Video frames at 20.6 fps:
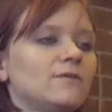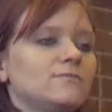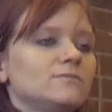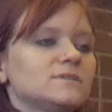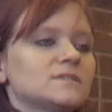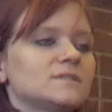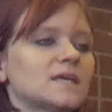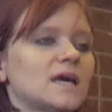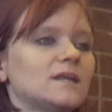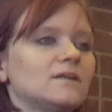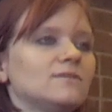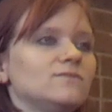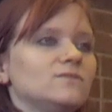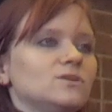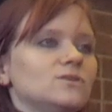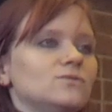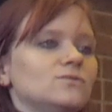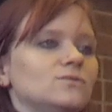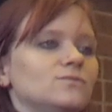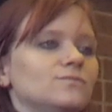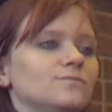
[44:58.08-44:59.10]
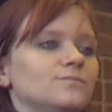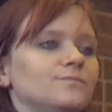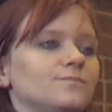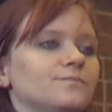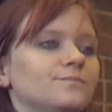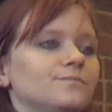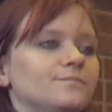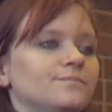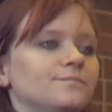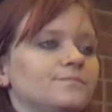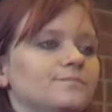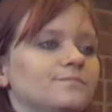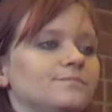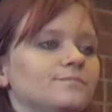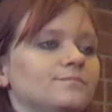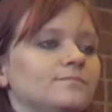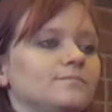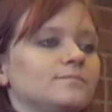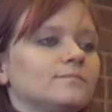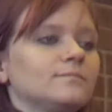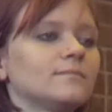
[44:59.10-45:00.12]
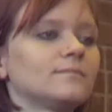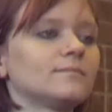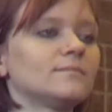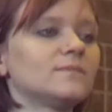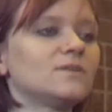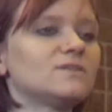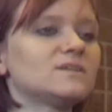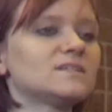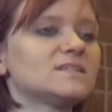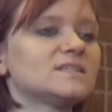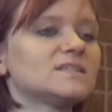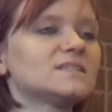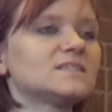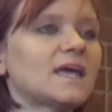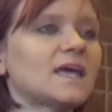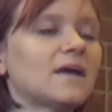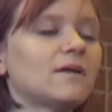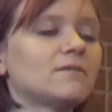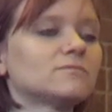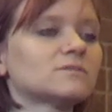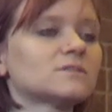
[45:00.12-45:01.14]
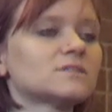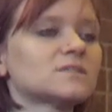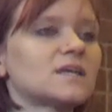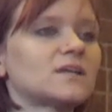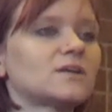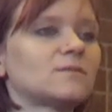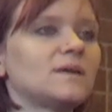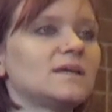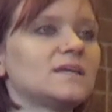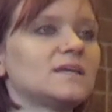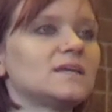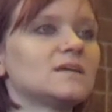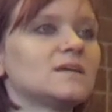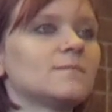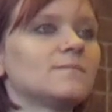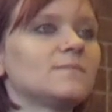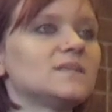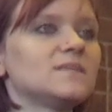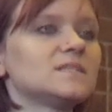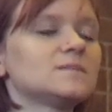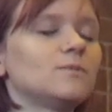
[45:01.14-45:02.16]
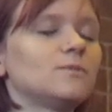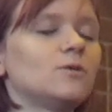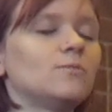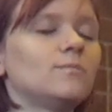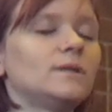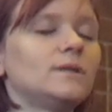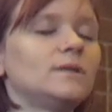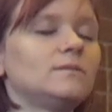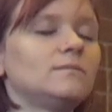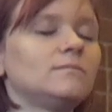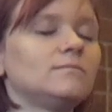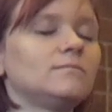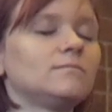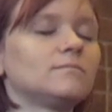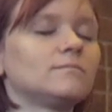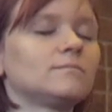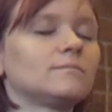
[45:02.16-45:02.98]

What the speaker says: outside of you. Notice the sounds that are making up this moment.